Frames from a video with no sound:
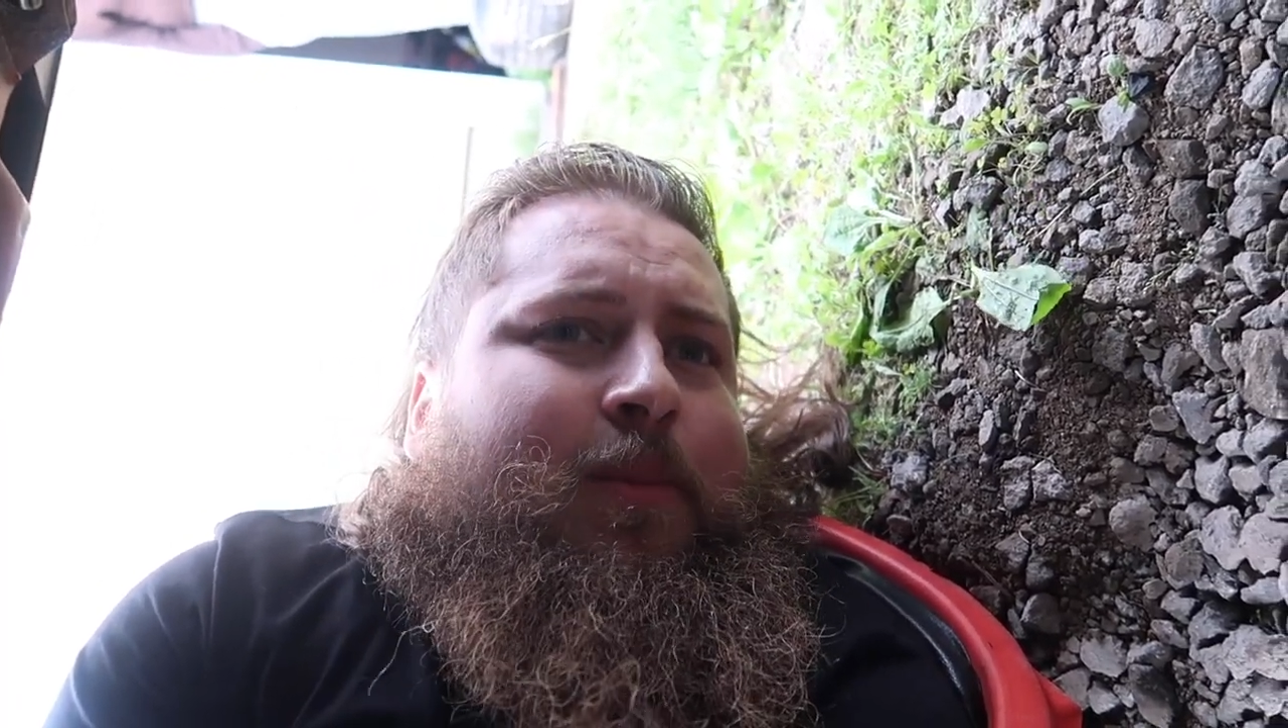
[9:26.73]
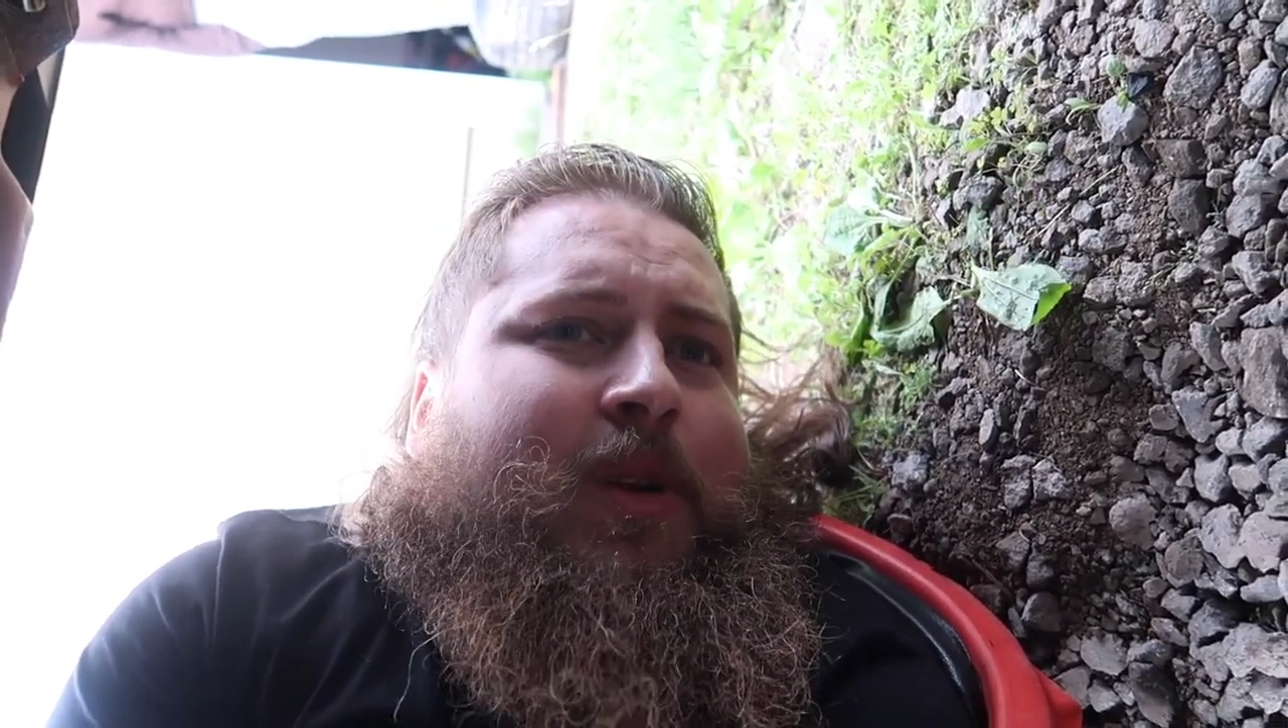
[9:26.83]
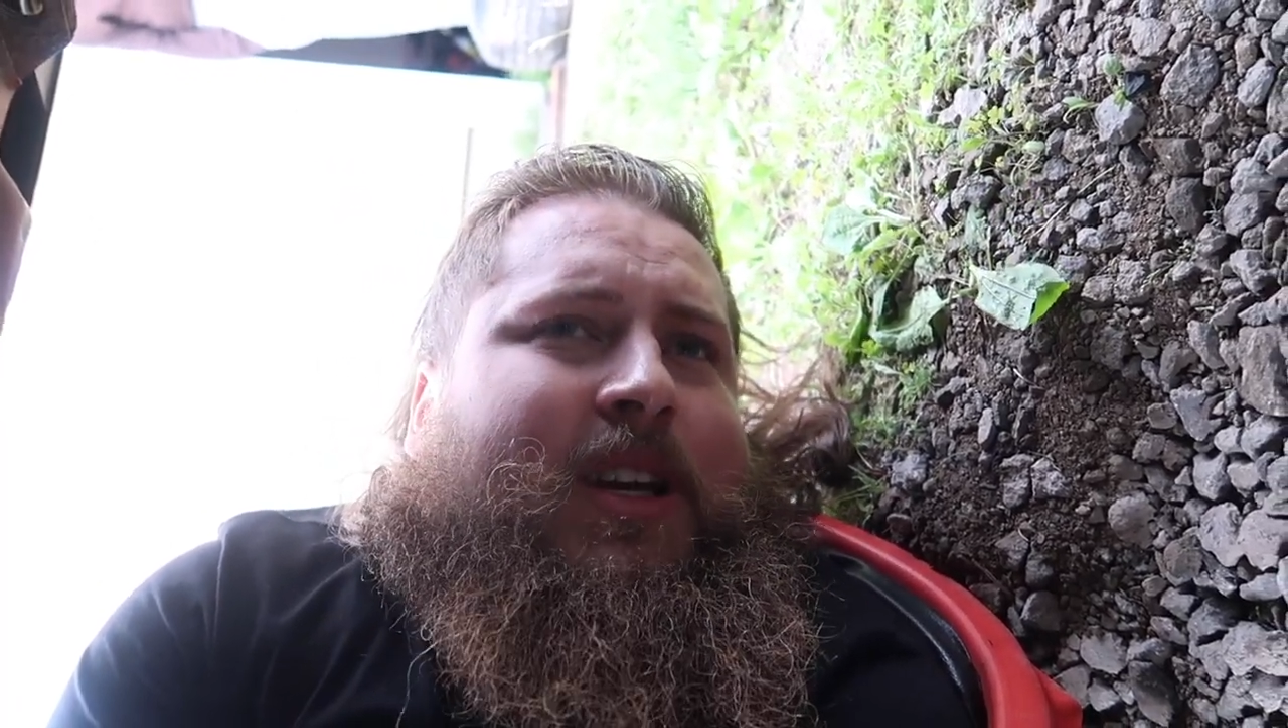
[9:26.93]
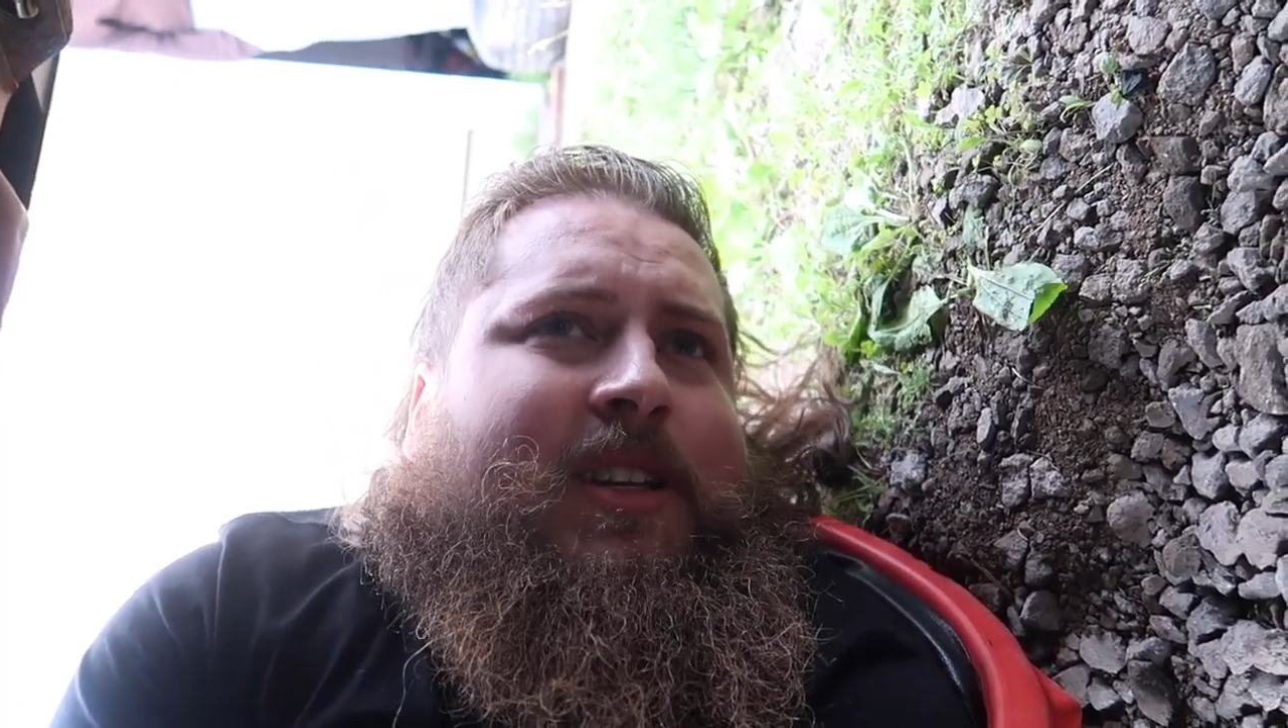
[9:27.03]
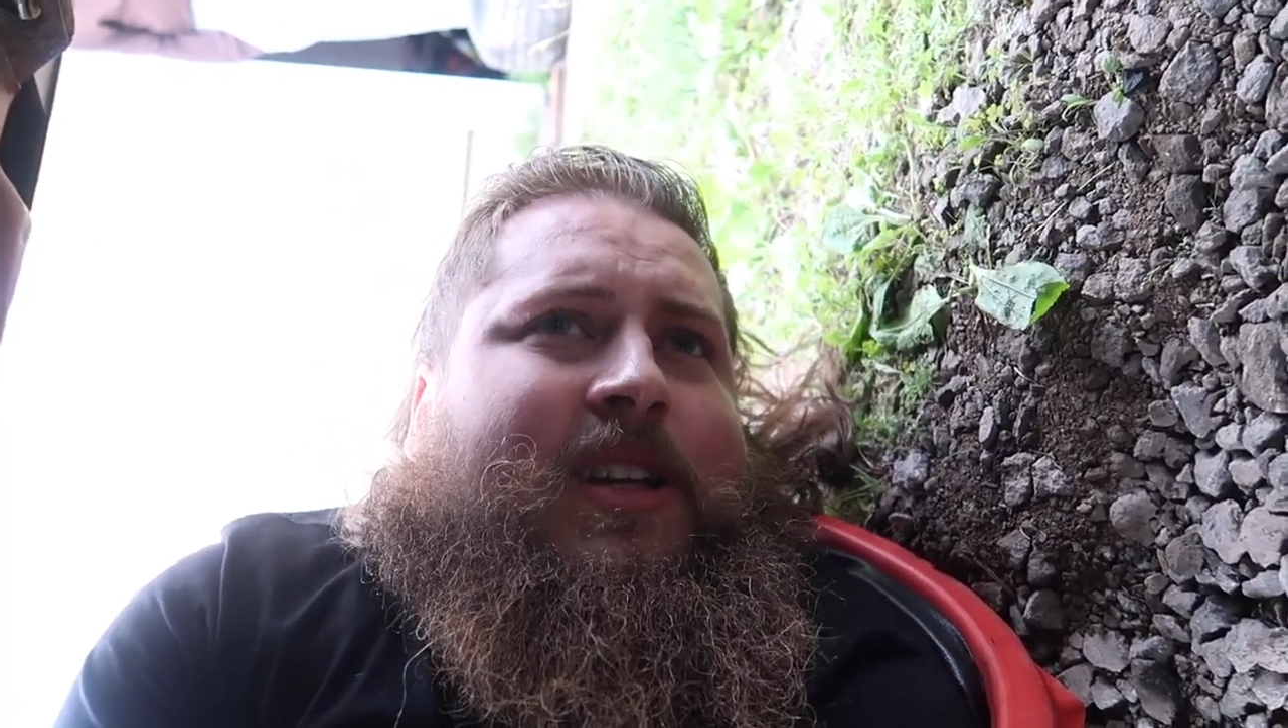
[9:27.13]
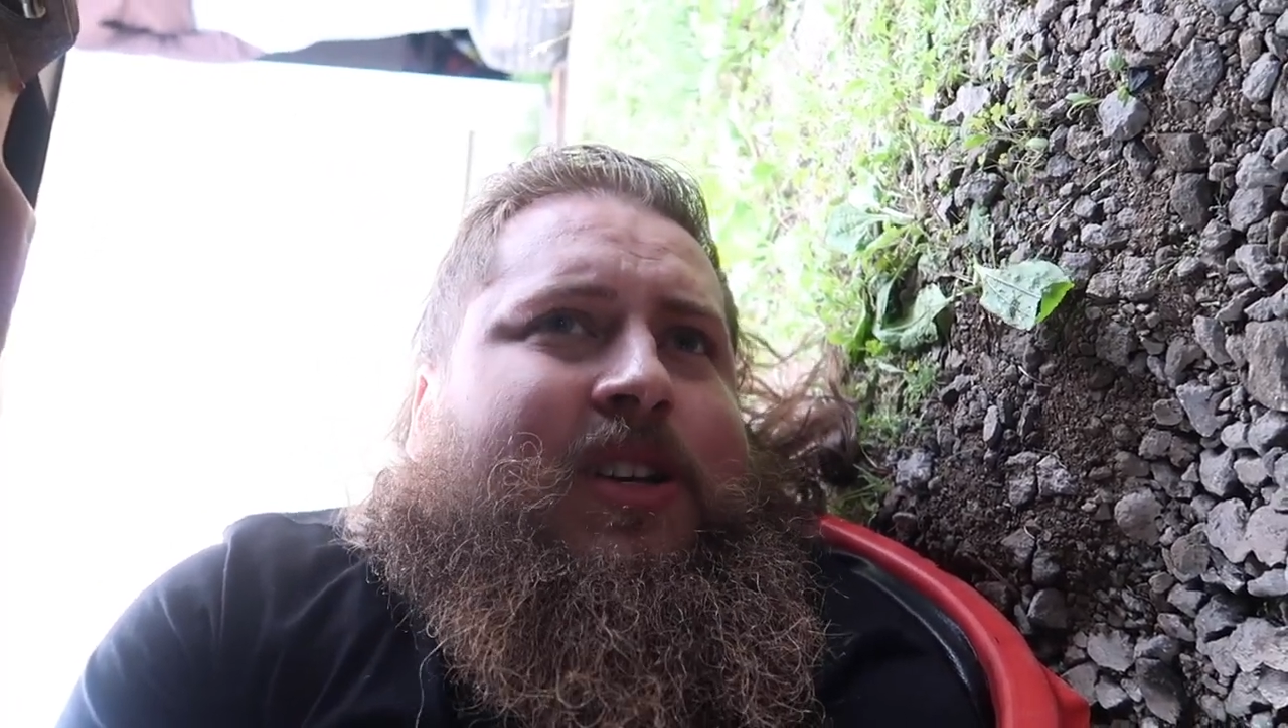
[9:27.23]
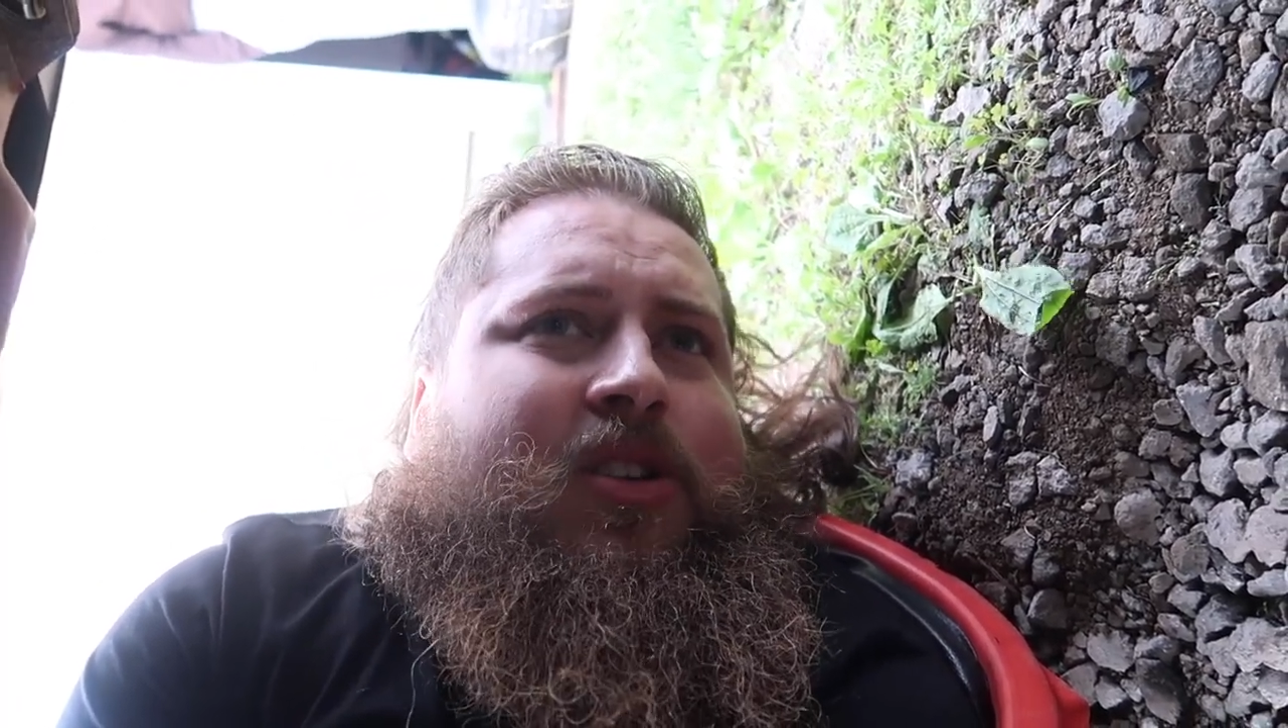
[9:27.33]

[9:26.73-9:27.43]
because that's